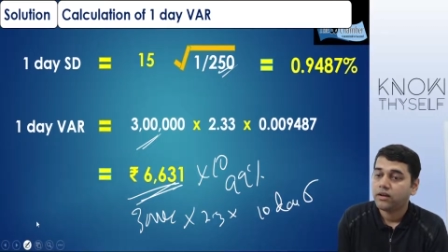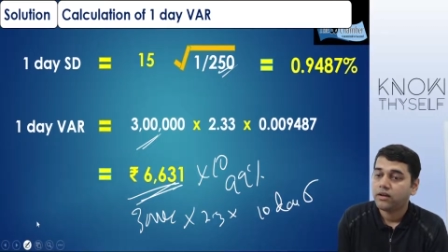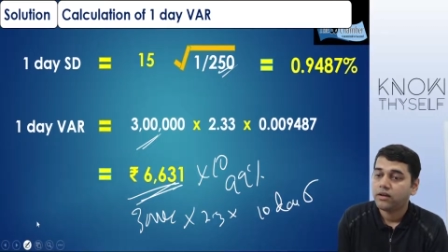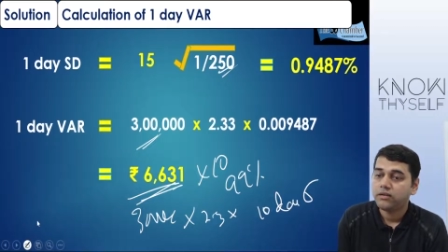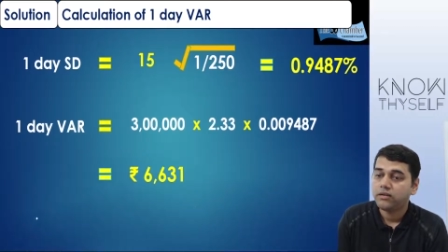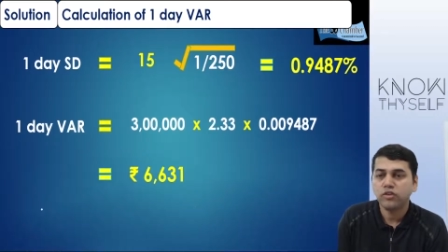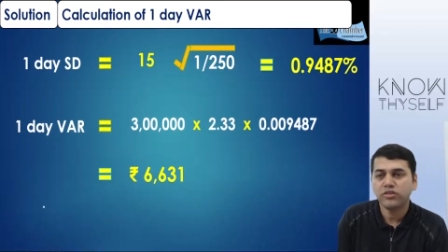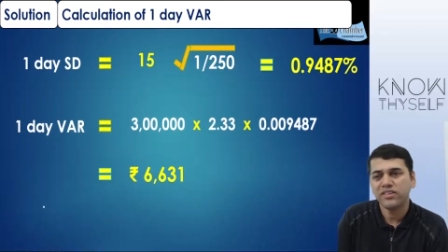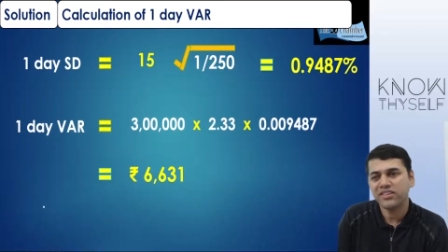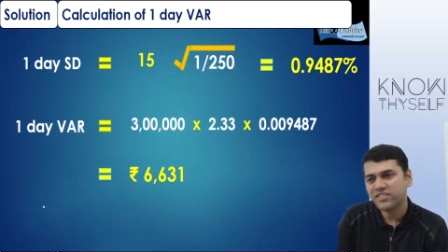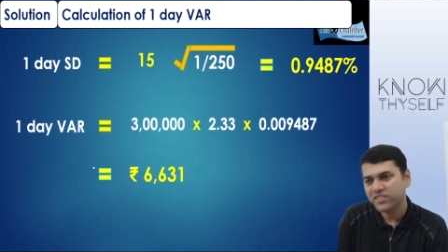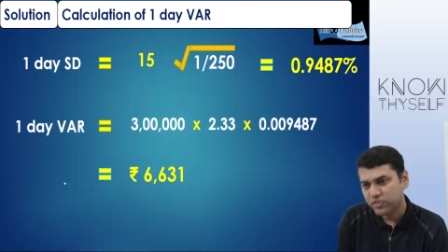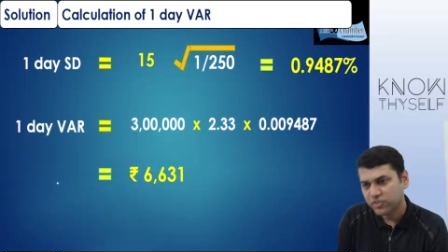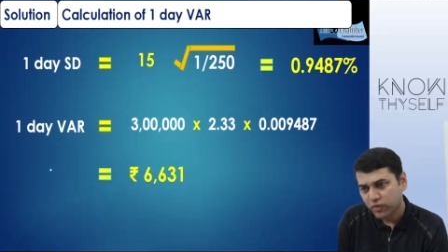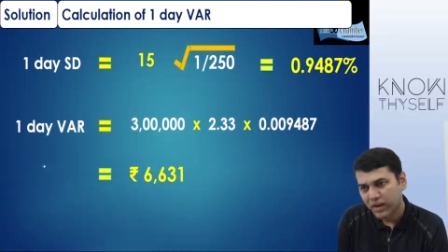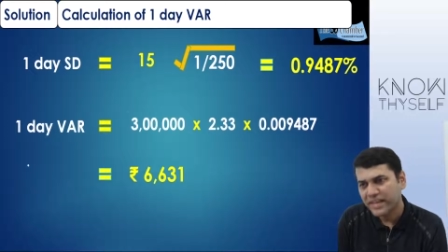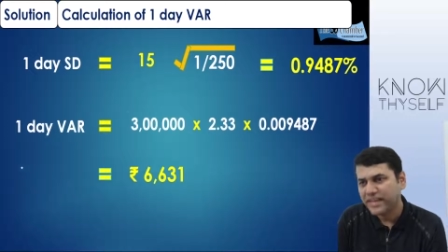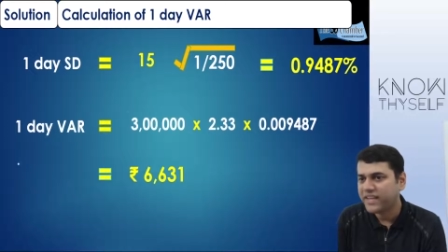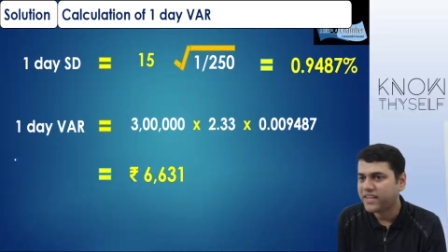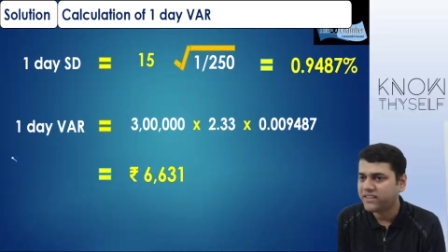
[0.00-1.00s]
no, this is
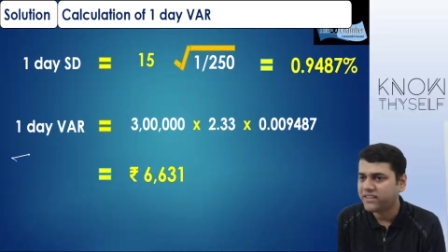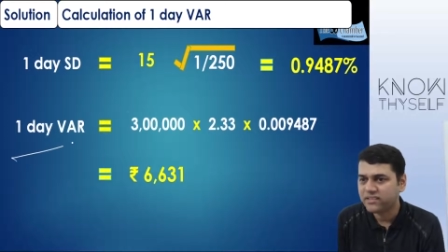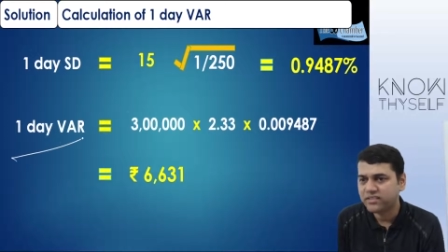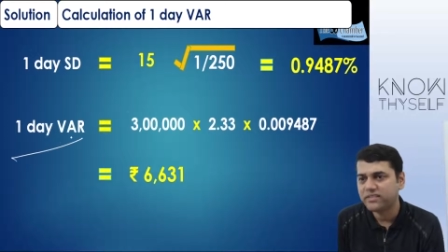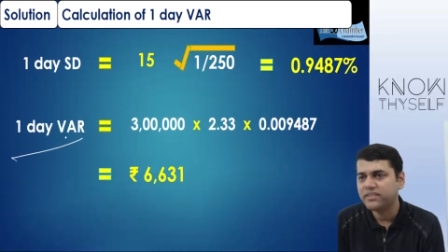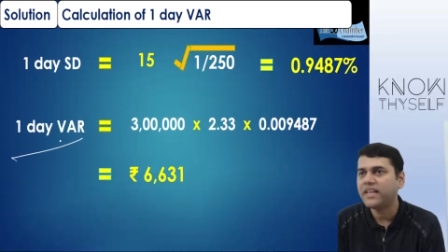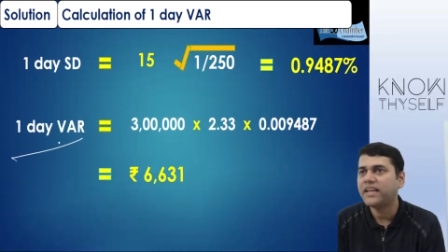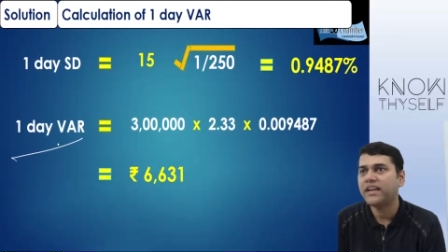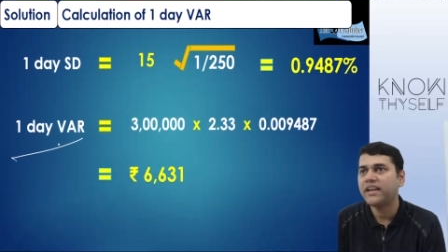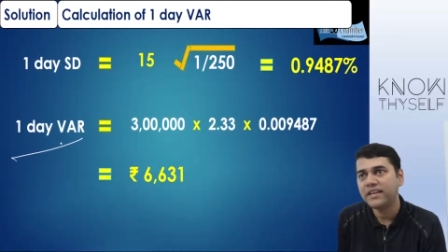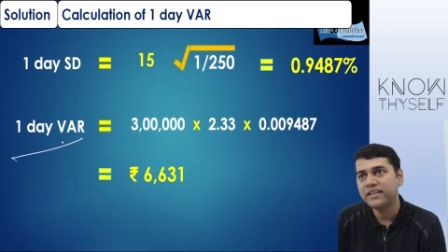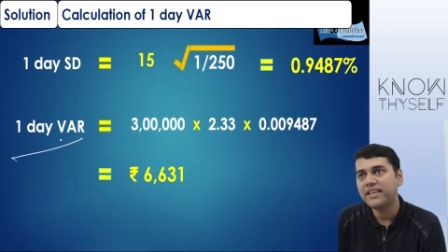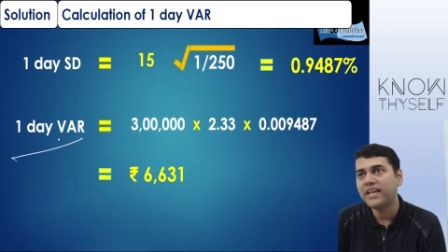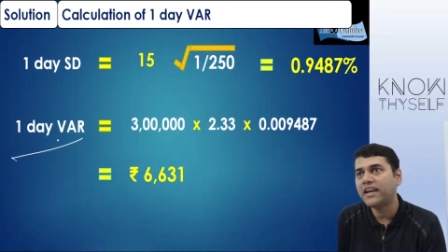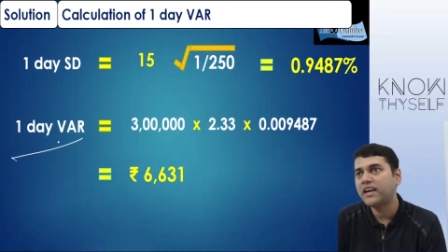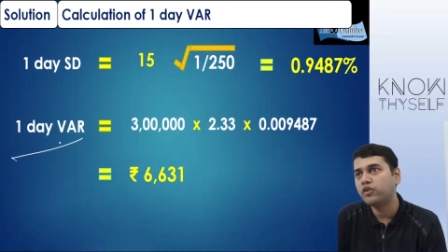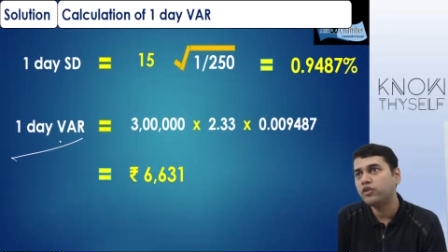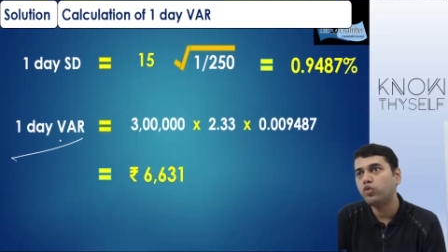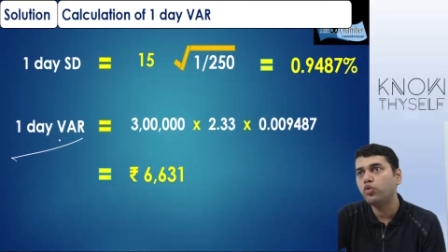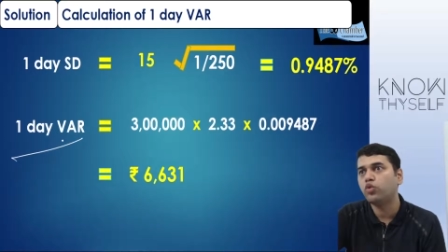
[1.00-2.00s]
one days. There, there
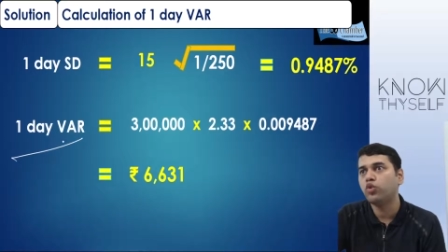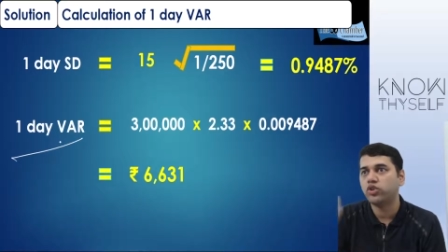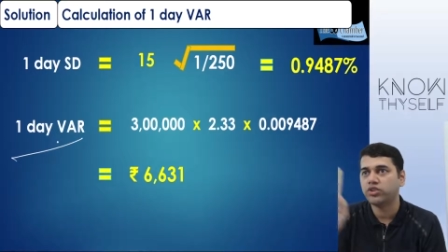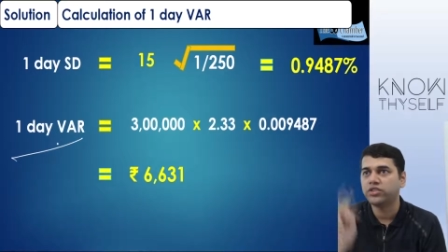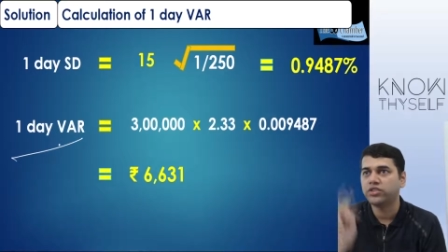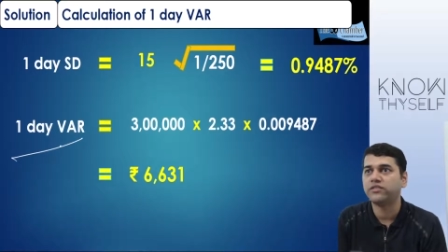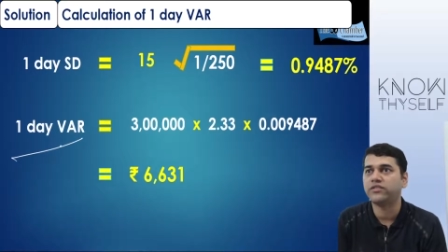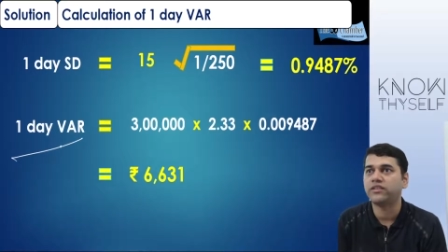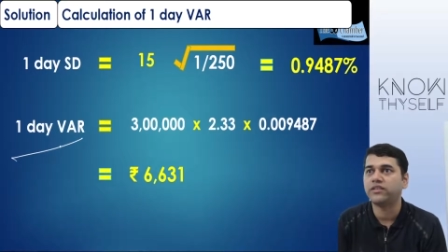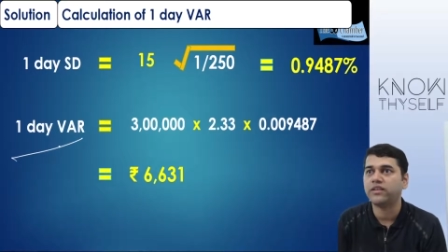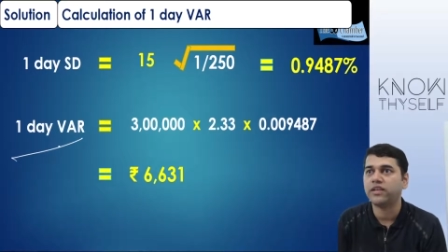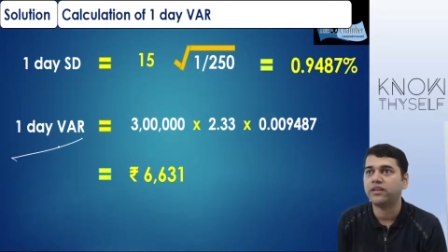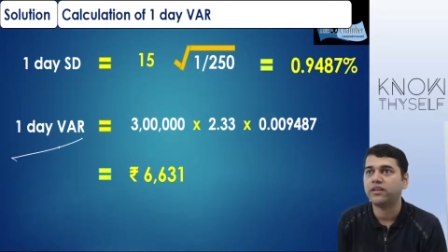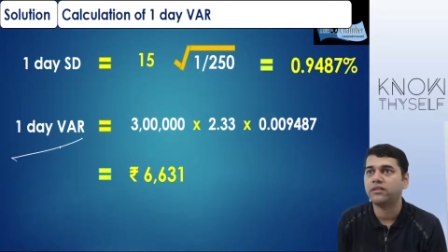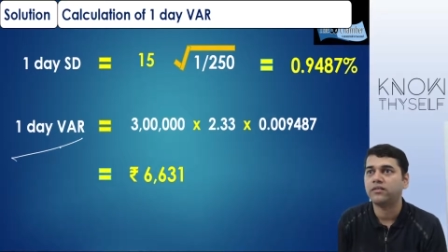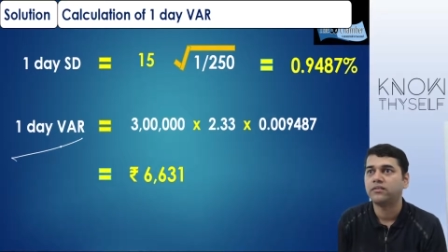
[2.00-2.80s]
are two questions in that.